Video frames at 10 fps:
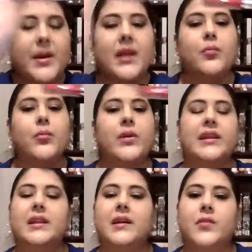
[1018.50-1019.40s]
But I
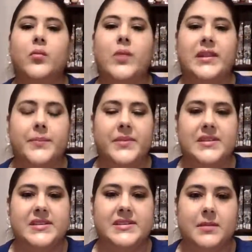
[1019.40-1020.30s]
really love a red lip
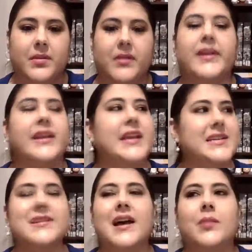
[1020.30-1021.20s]
in December.
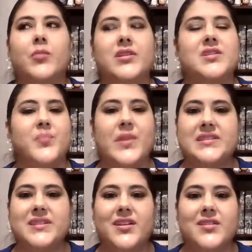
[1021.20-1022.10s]
Yes, I am one of those
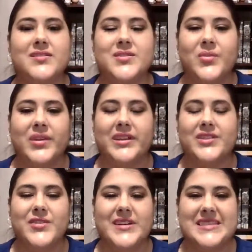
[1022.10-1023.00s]
basic girls who really
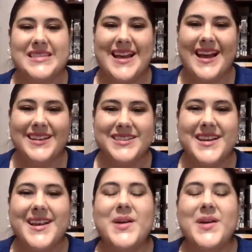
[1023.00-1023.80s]
enjoys that.